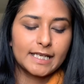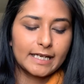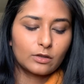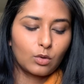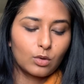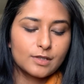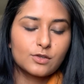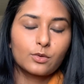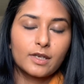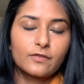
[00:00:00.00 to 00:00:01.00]
it
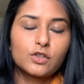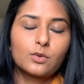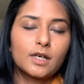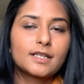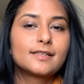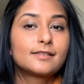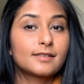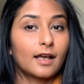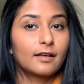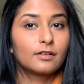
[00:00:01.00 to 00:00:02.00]
also gives you a
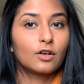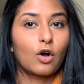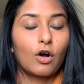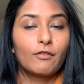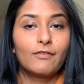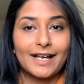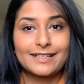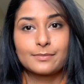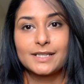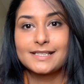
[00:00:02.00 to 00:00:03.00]
ton of
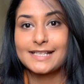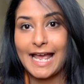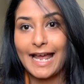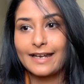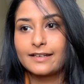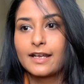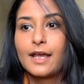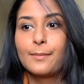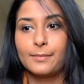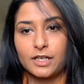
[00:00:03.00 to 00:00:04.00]
vitamins and
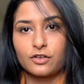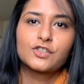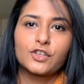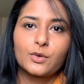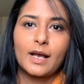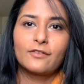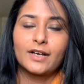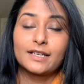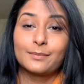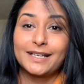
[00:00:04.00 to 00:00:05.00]
minerals. So you have
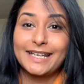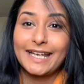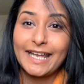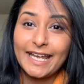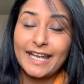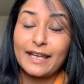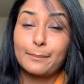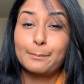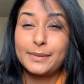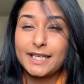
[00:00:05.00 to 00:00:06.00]
vitamin A,
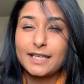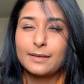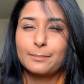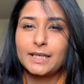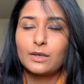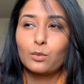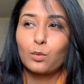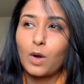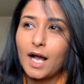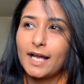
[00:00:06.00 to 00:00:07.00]
B,
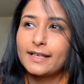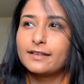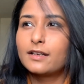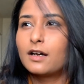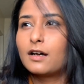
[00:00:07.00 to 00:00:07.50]
B1,